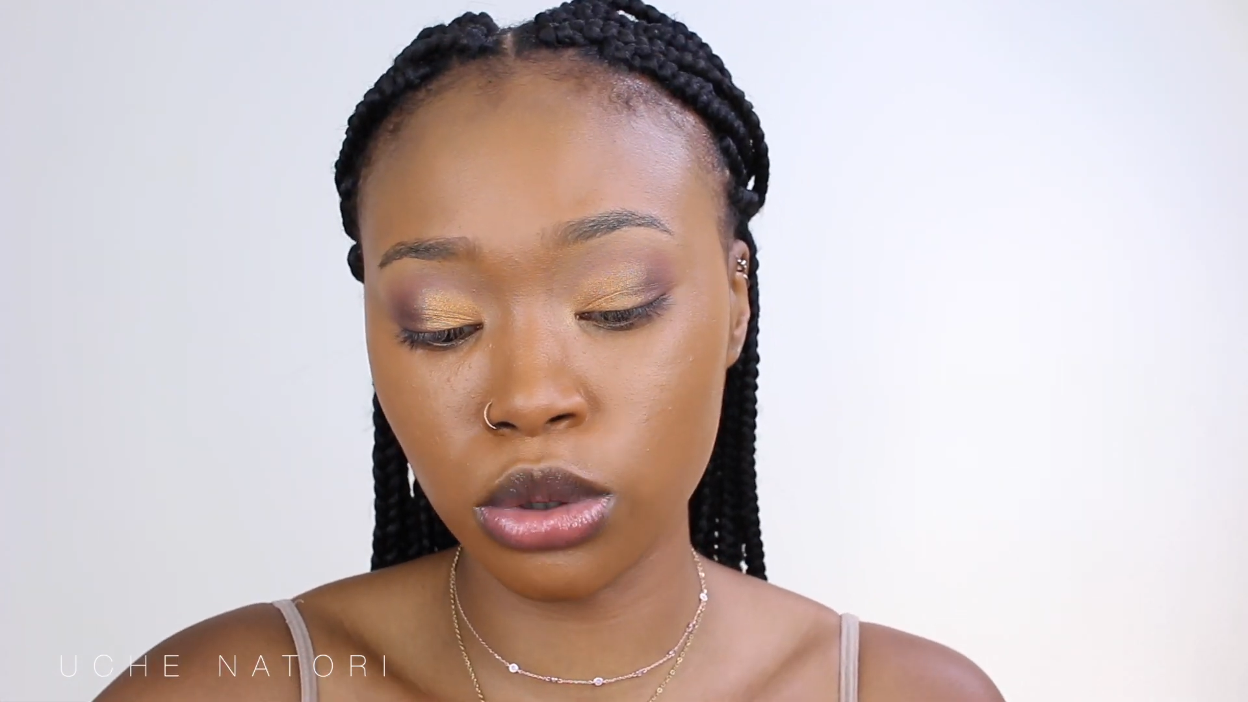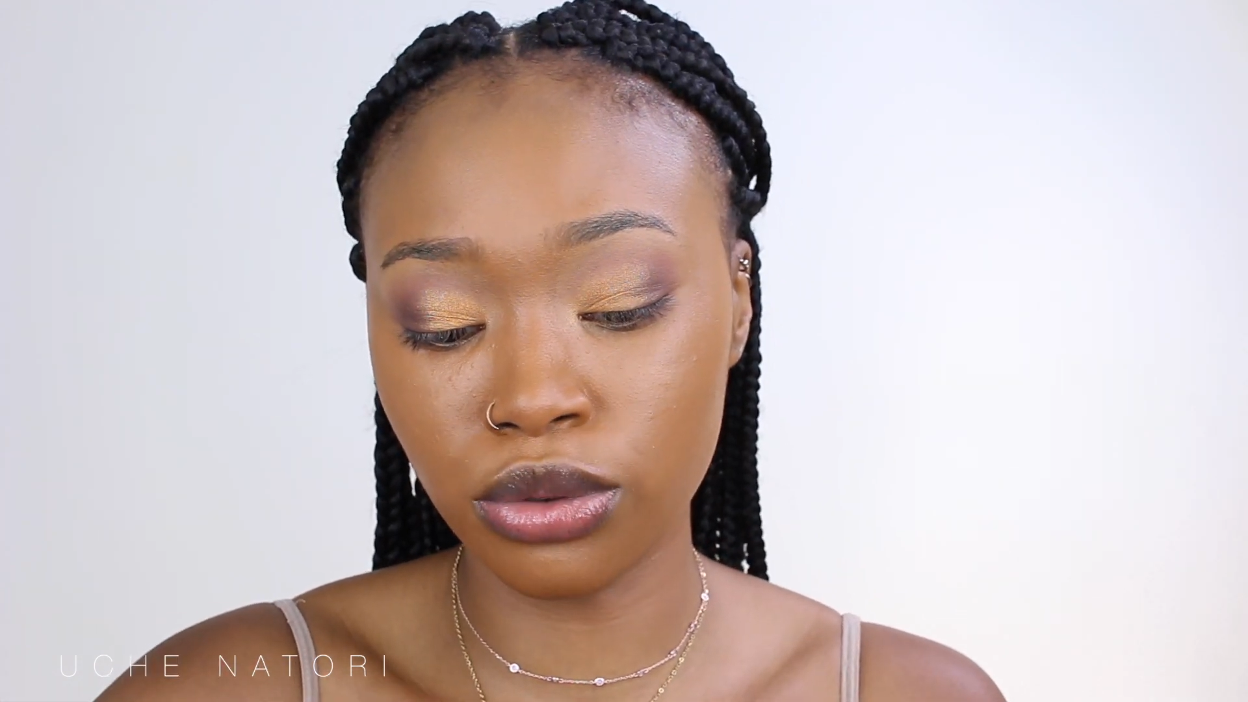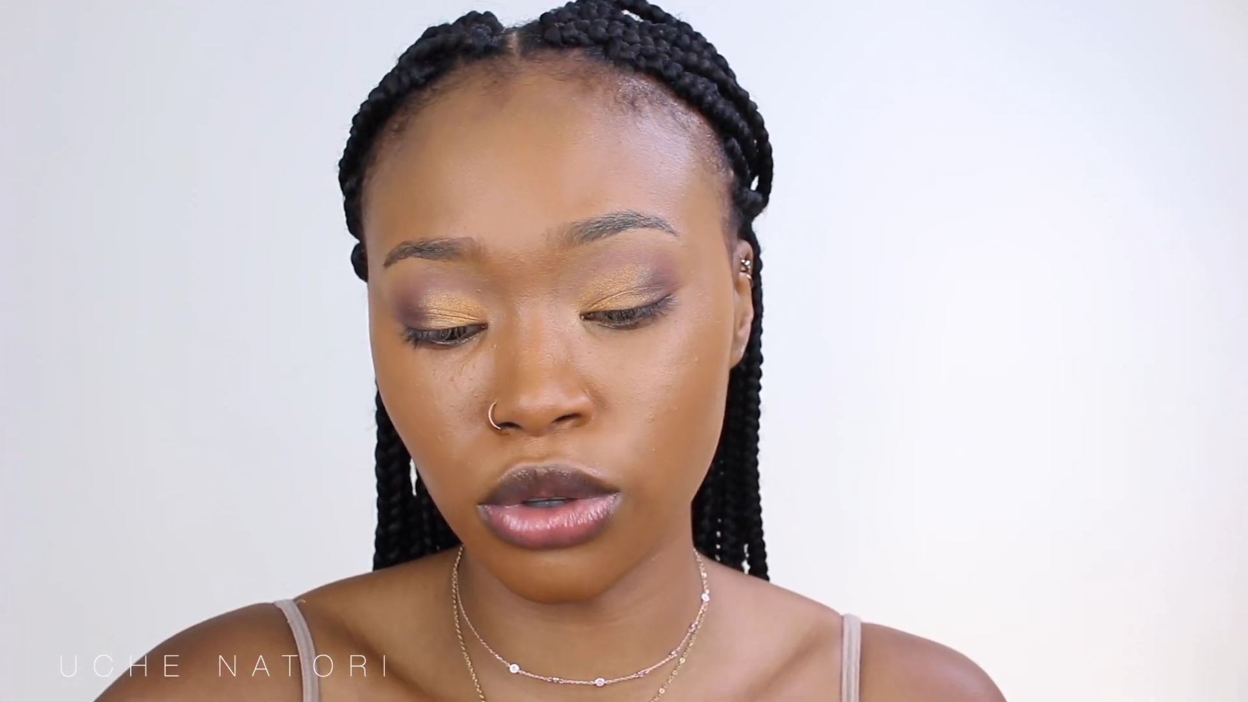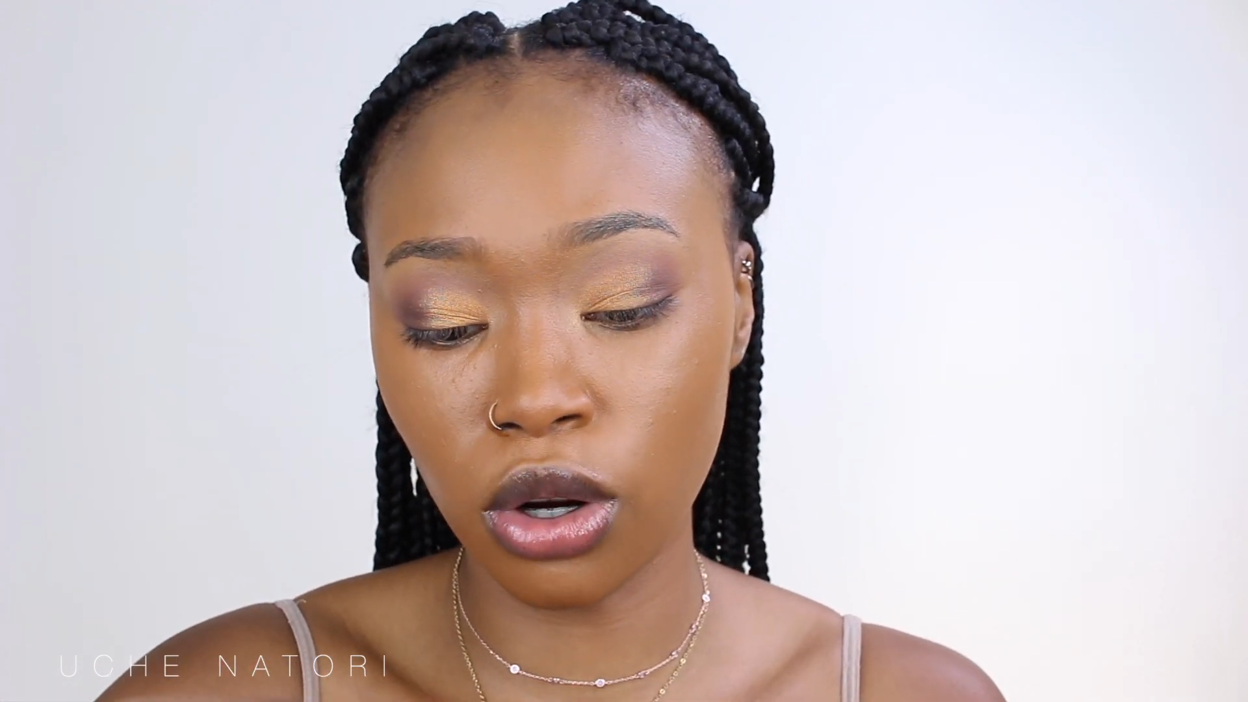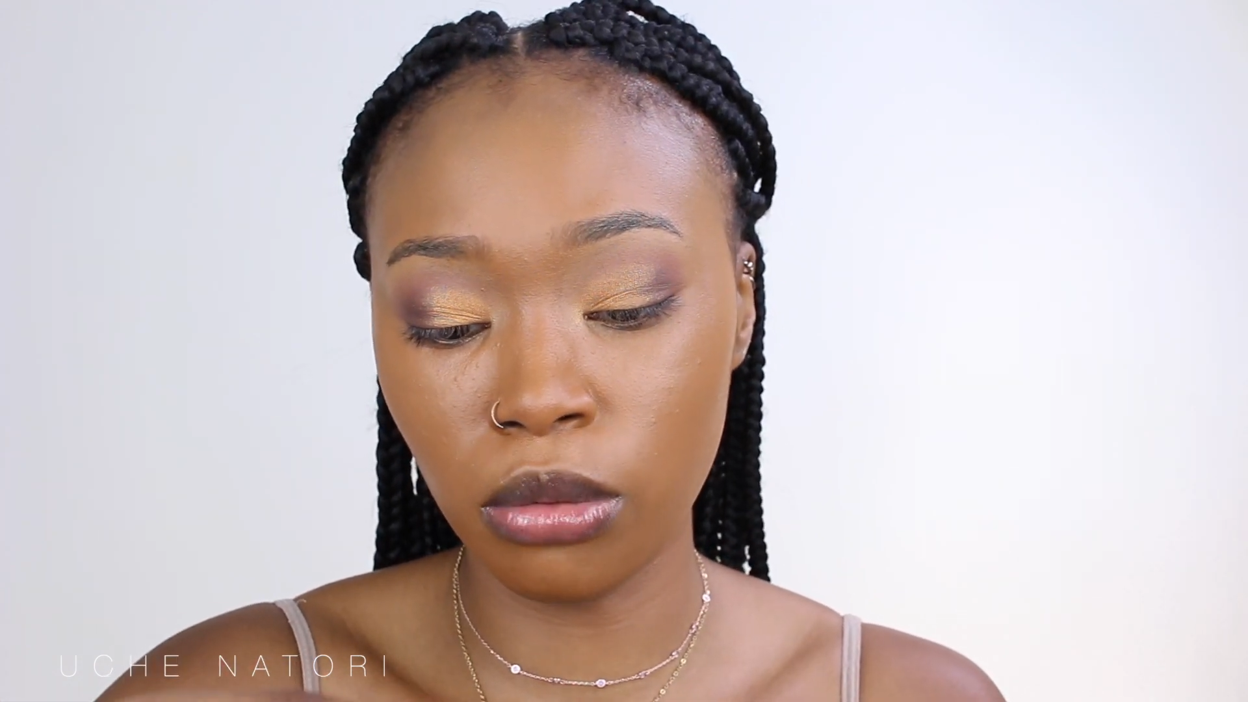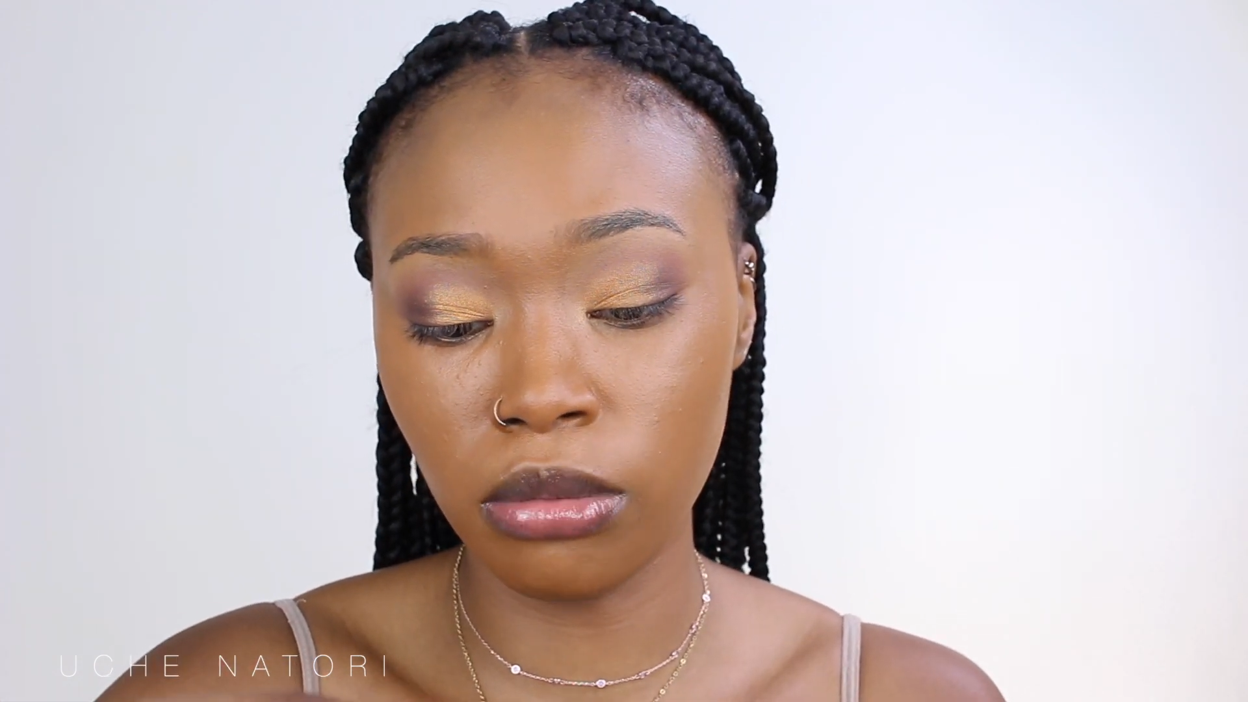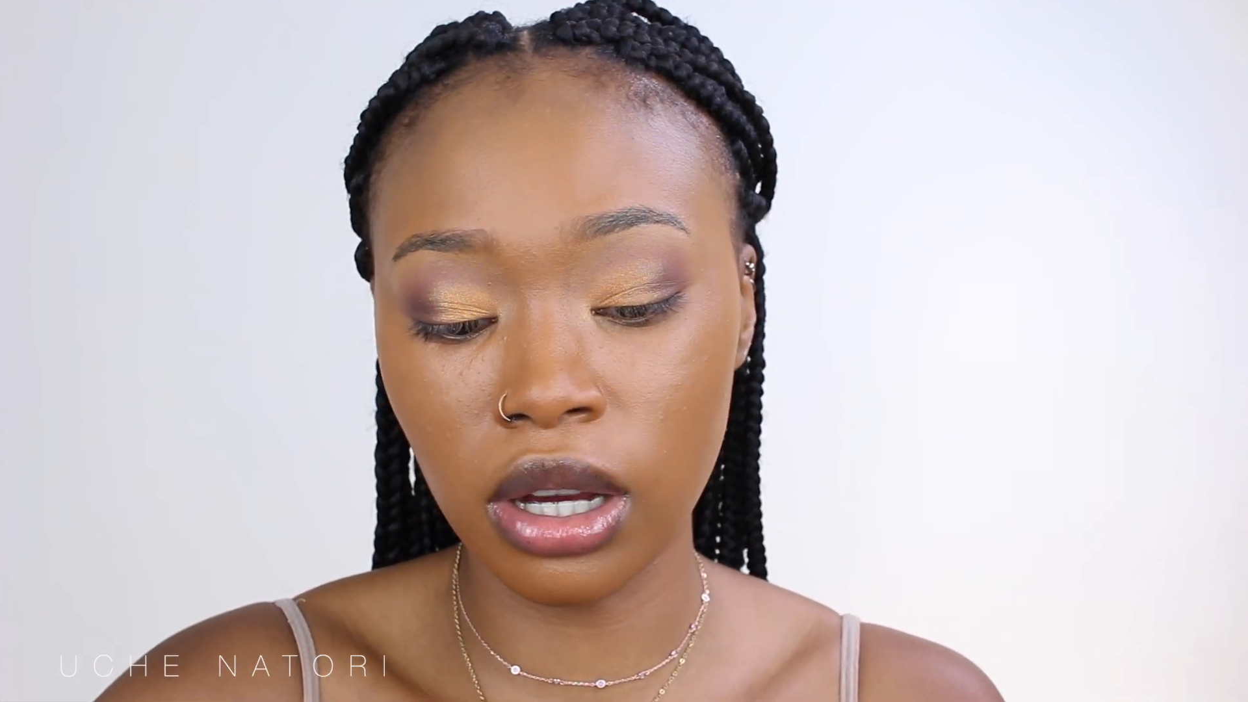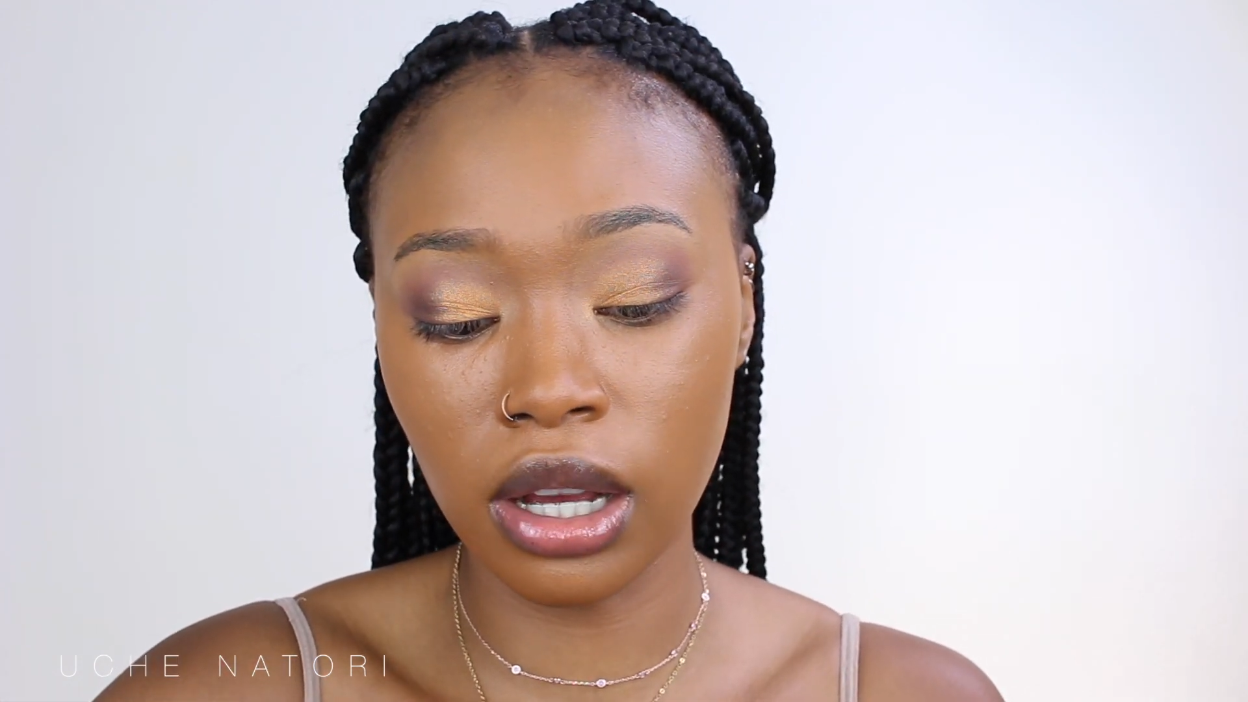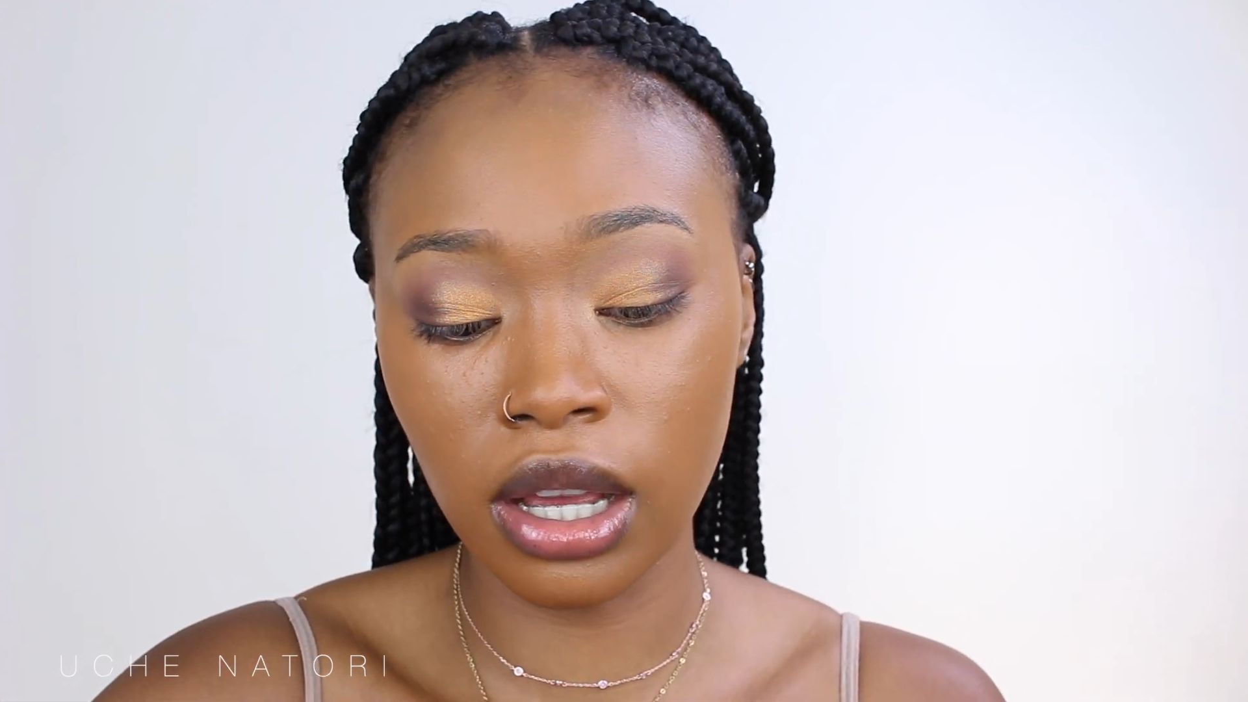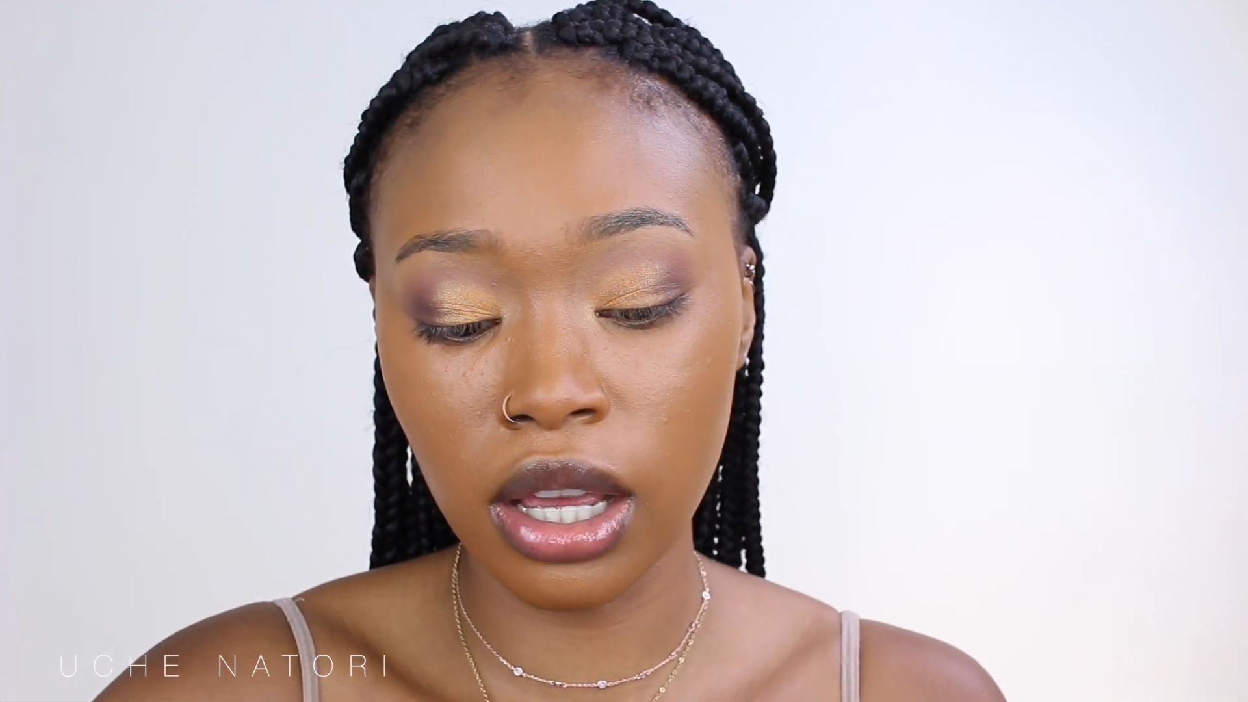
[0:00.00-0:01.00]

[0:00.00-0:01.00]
from